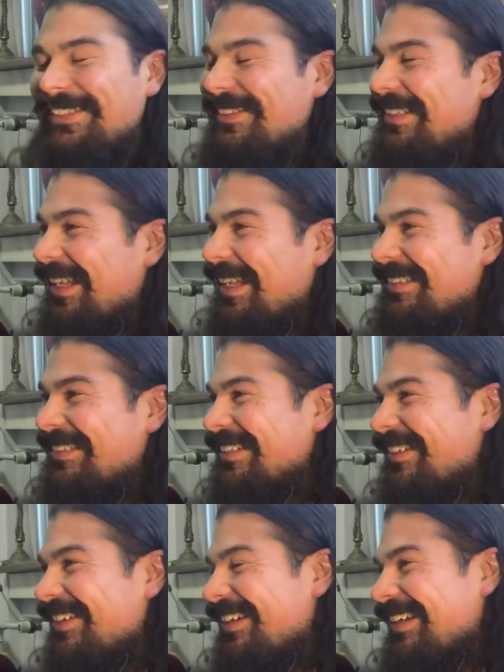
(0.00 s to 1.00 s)
2 days
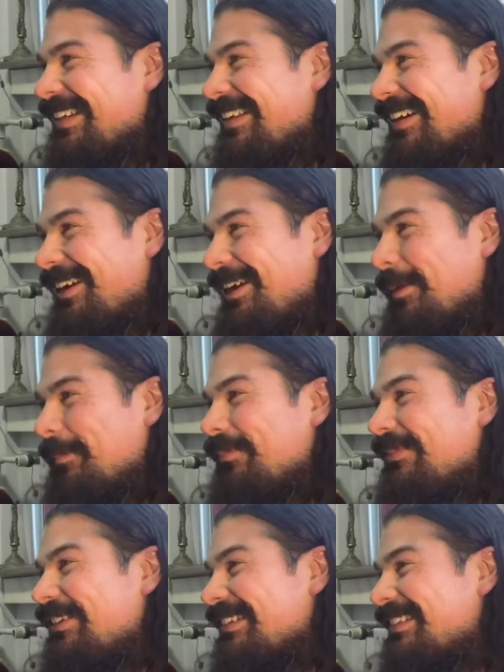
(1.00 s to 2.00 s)
here in
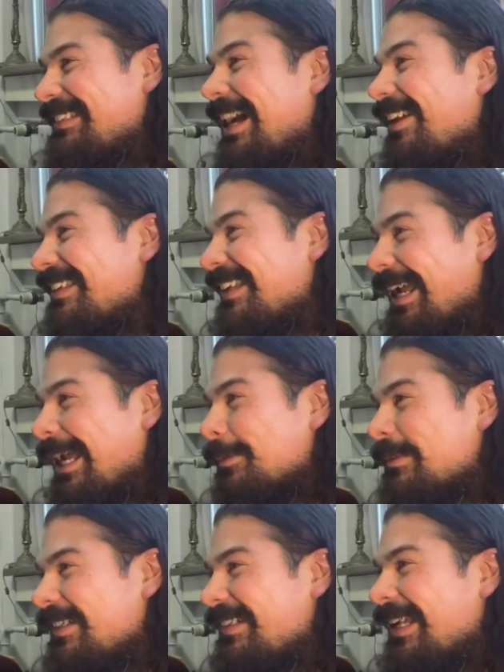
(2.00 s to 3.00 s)
just south of
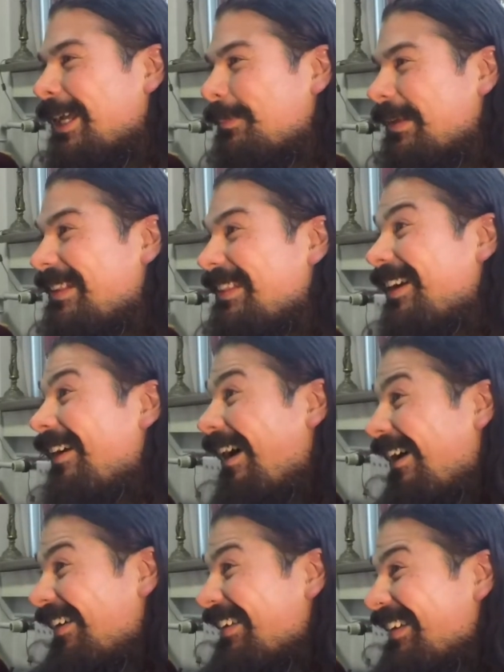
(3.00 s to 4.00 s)
Amsterdam in The
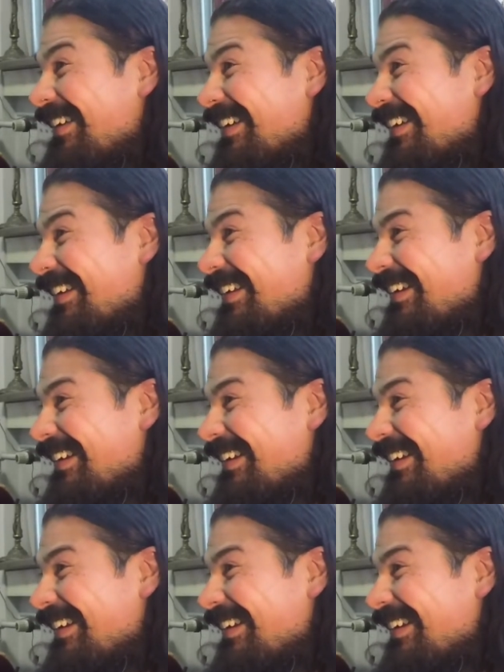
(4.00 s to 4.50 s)
Hague.